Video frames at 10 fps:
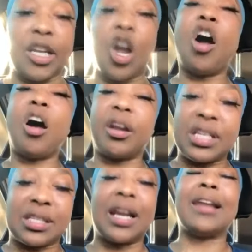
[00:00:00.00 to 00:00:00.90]
And
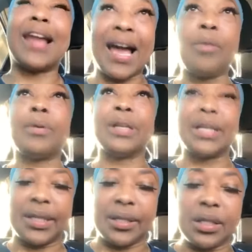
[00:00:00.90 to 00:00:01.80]
God is allowing
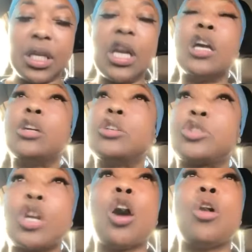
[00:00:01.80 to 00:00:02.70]
it.
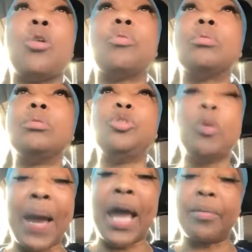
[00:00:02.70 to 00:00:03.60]
So
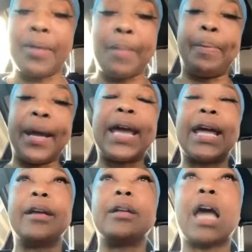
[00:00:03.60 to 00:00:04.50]
you better
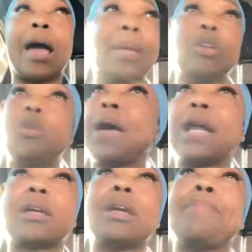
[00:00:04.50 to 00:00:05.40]
repent. I mean, you
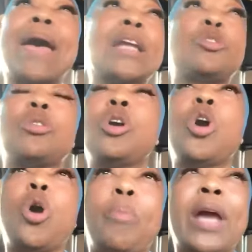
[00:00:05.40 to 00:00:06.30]
better get back to
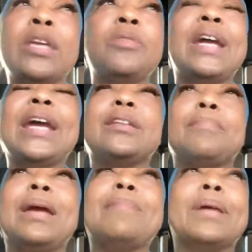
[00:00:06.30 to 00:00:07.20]
where you need
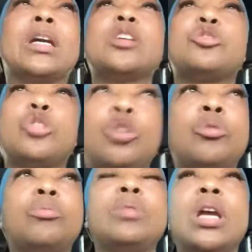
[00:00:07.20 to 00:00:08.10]
to be because
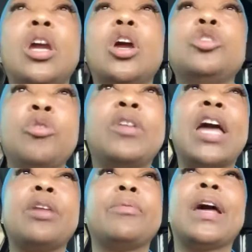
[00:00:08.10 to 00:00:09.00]
soon you
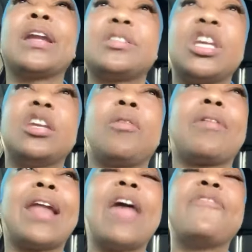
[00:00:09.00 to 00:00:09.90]
getting ready to see
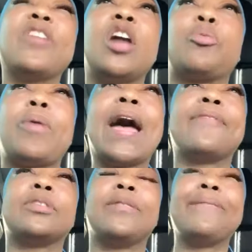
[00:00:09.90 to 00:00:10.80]
your life
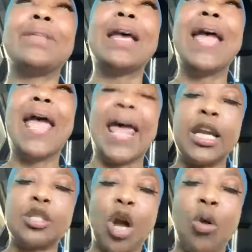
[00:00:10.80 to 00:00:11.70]
unravel.
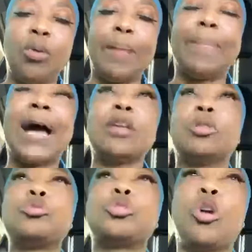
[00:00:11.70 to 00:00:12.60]
And it's only by
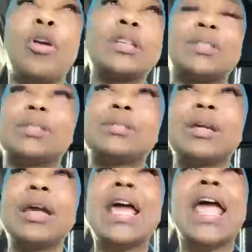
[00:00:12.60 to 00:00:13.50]
your
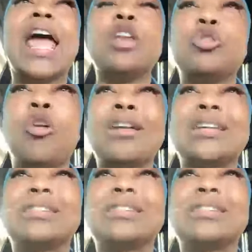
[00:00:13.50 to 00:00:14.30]
choices and your